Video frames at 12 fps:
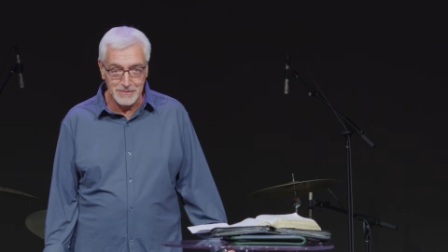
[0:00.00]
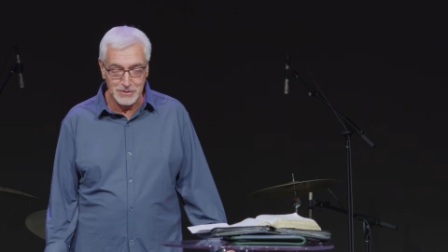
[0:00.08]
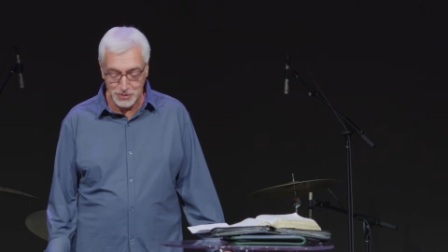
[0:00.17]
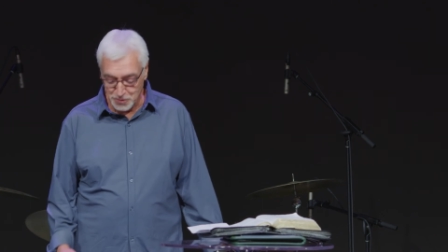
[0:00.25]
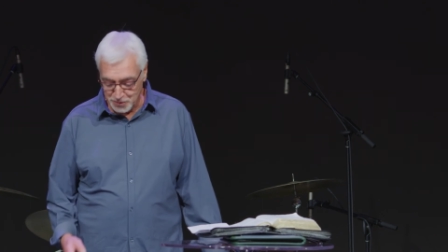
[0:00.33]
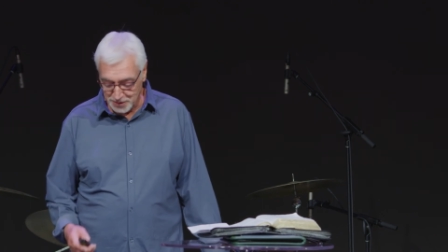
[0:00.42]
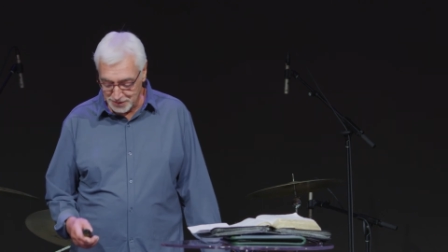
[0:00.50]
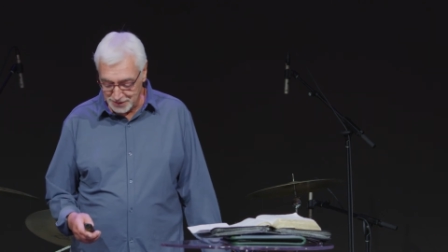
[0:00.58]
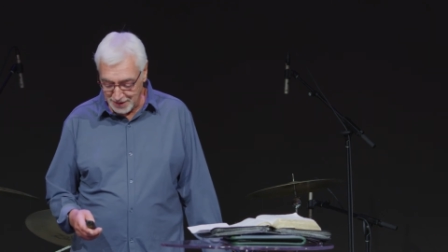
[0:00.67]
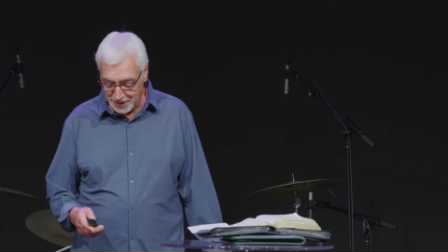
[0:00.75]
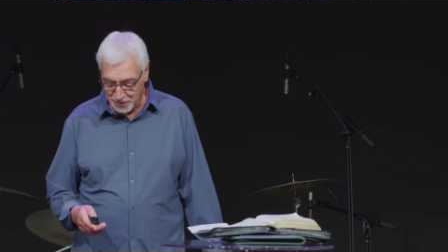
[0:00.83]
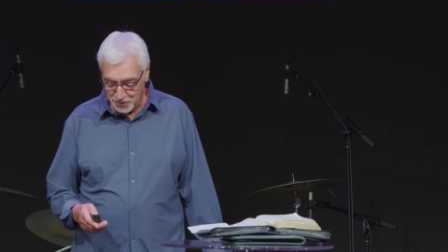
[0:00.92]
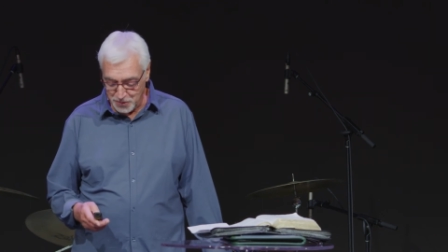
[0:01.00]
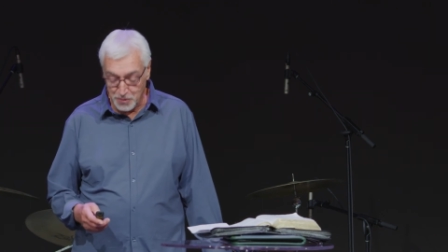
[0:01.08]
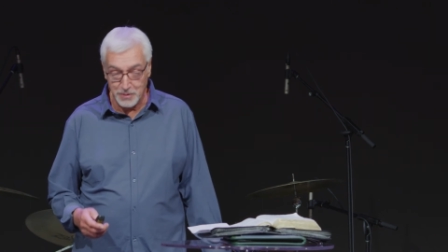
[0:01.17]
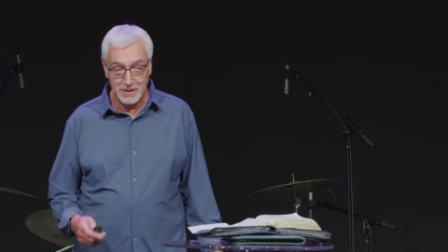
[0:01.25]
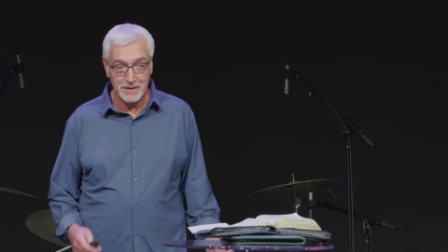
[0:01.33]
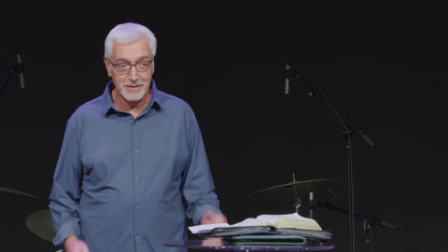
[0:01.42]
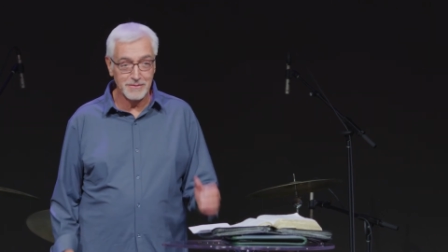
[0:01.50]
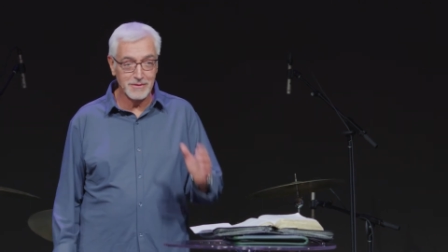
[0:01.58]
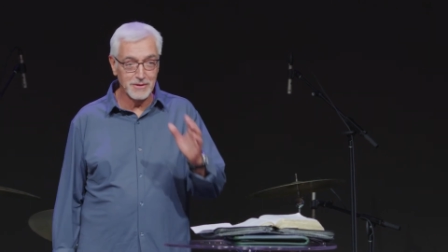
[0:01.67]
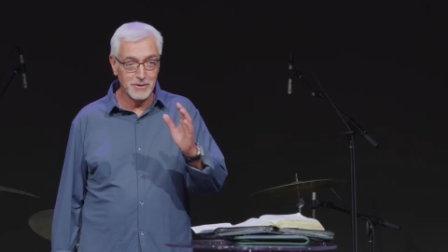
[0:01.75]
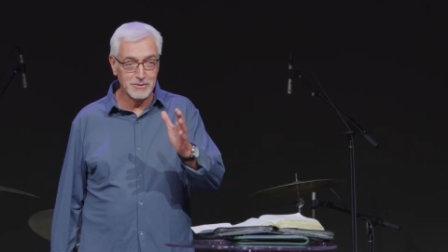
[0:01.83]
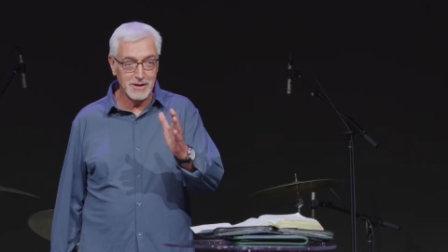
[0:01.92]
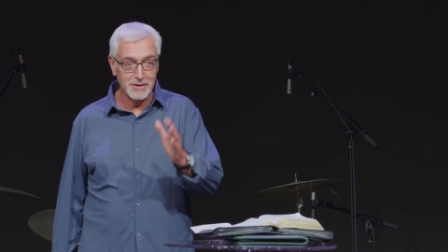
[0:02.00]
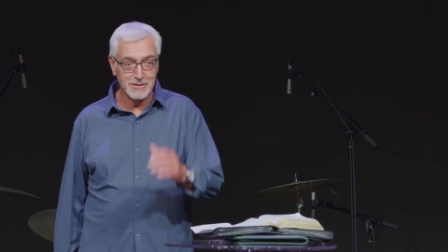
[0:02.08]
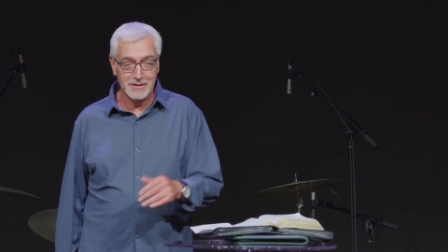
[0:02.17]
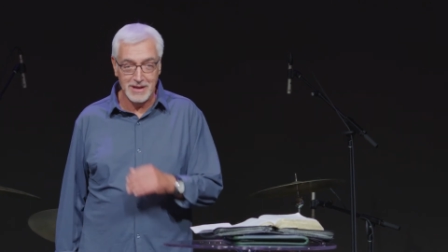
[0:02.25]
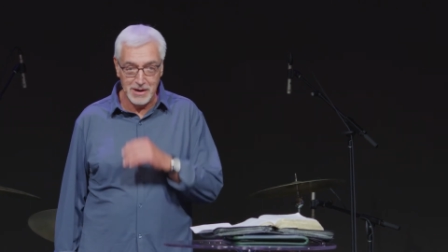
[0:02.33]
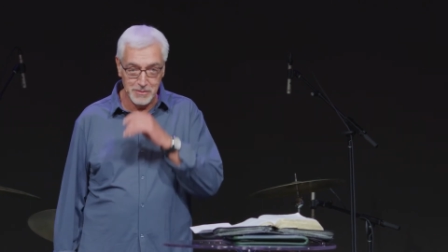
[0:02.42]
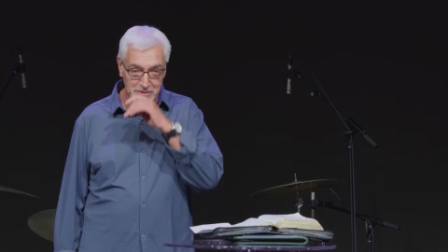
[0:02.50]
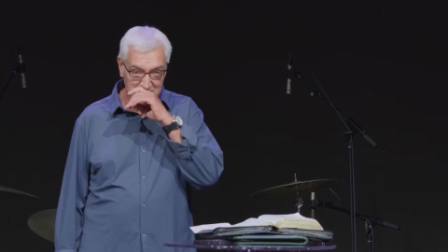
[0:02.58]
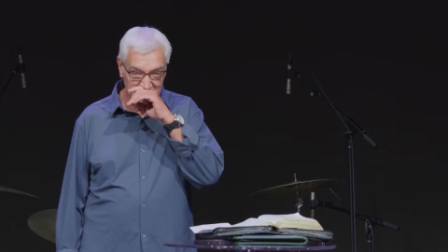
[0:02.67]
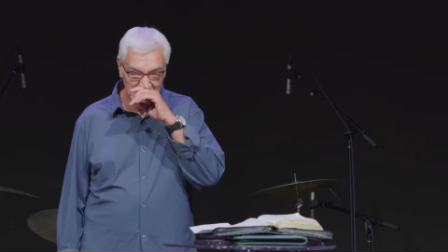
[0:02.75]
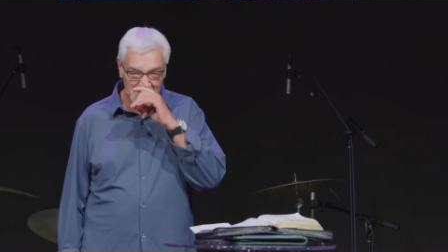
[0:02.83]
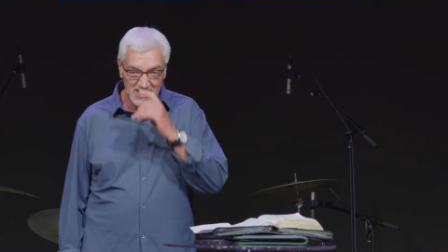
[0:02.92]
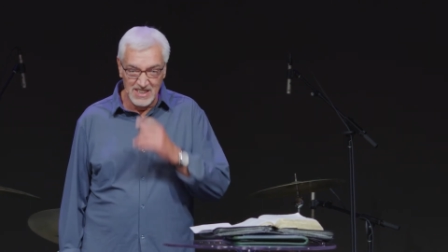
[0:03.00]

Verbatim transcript: So we're going to stay on a roll. We're going to close out tonight with just